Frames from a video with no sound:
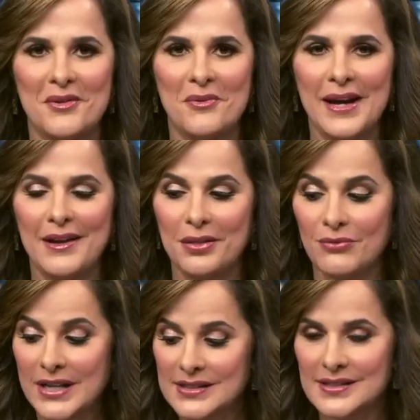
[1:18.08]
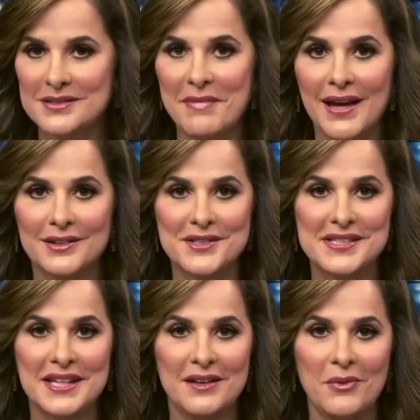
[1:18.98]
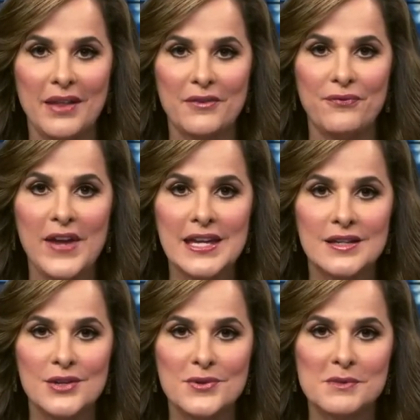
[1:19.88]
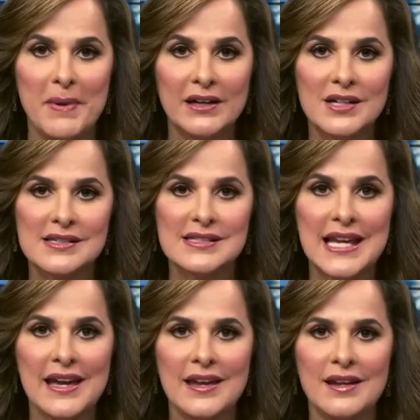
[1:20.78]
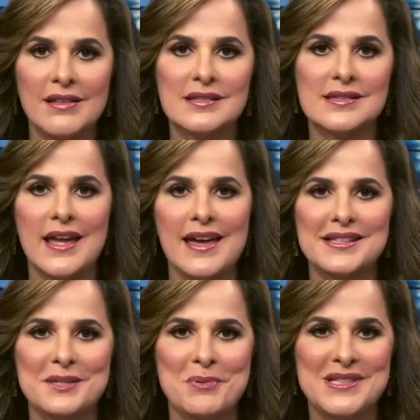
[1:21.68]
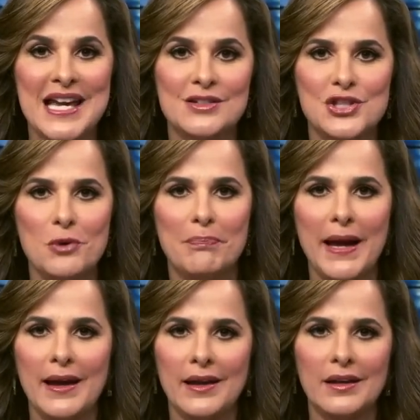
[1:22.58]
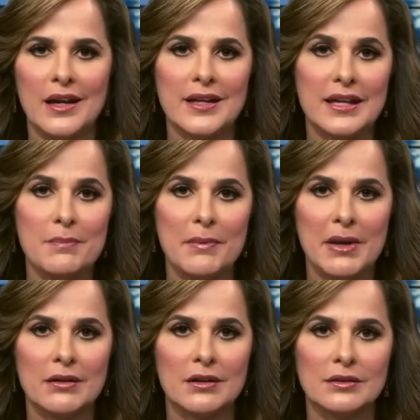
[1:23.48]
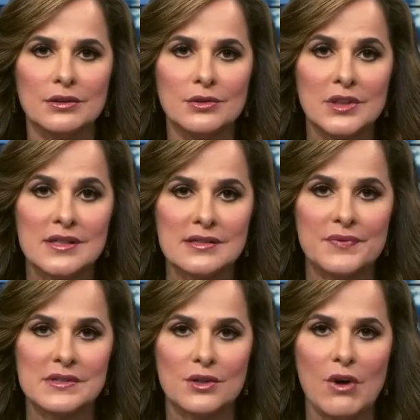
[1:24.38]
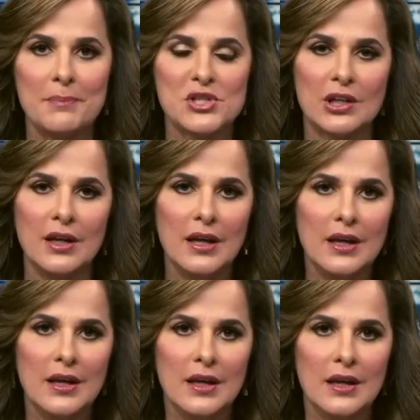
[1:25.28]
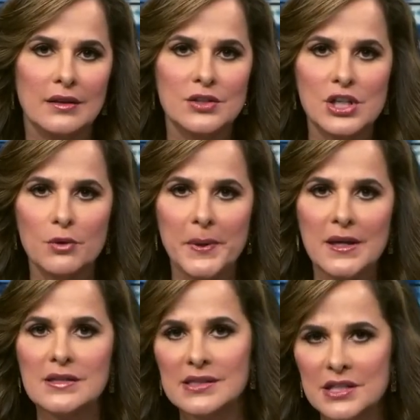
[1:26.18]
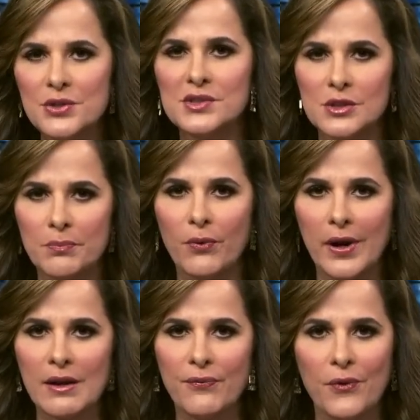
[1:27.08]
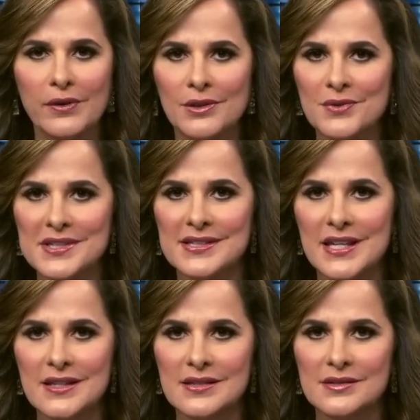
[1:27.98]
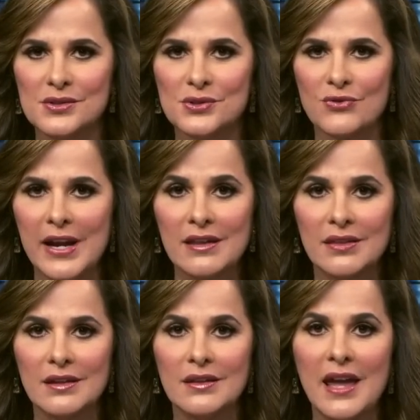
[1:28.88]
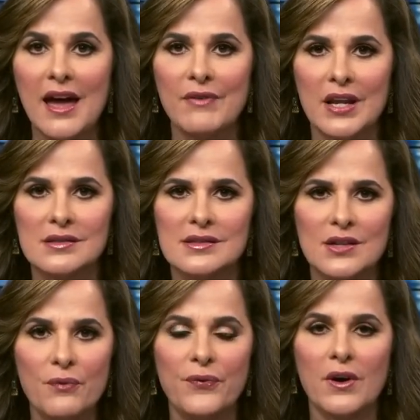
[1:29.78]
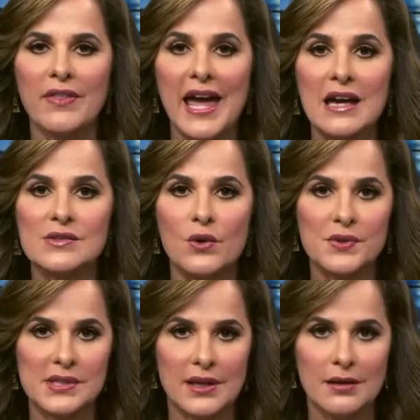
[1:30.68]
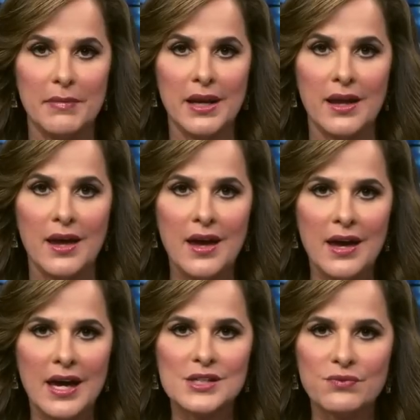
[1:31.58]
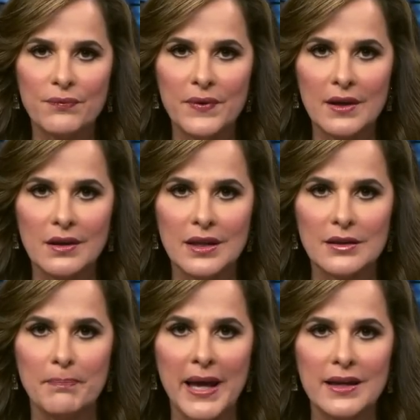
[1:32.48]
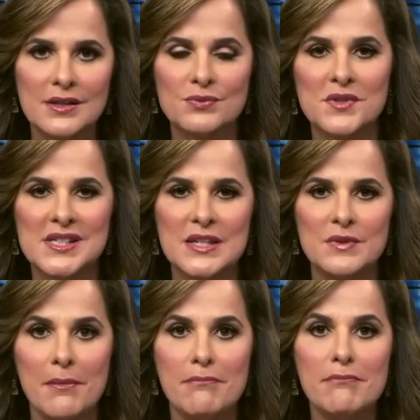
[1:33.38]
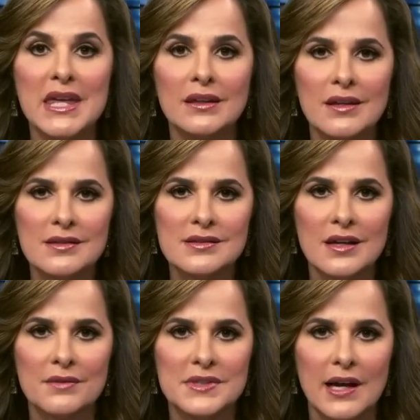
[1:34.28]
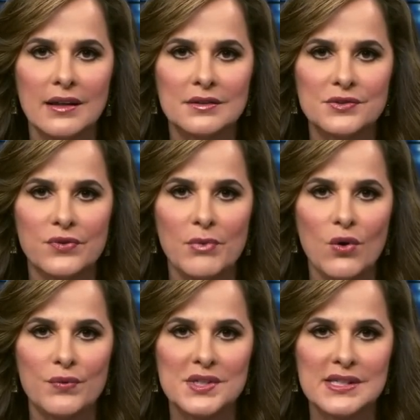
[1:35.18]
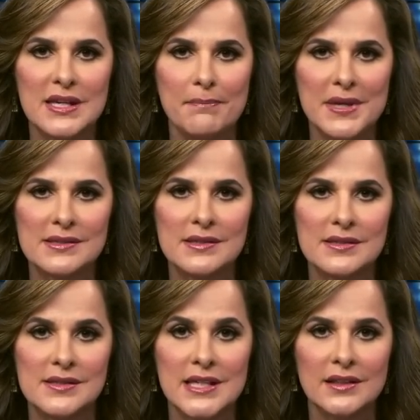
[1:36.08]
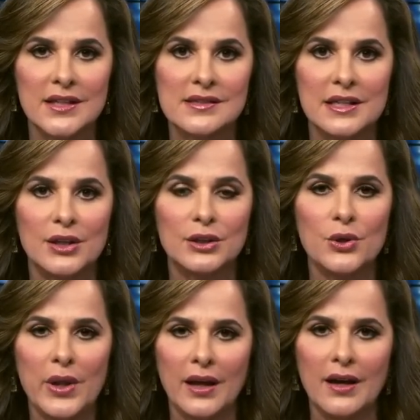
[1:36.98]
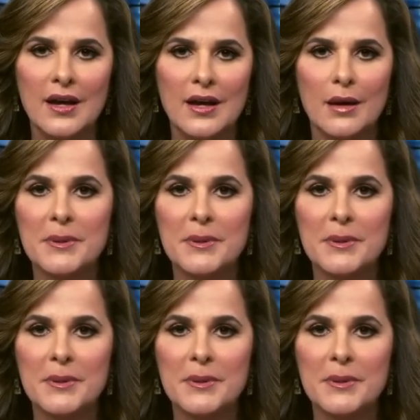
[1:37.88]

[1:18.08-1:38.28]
Wow, threat to democracy. While the fake news buries its head in the sand to protect Joe Biden and keep America clueless of his corruption, the GOP continues to bring forth the receipts and strengthen the evidence. So far, the House Oversight Committee has revealed that the Bidens received millions of dollars from overseas business dealings, including a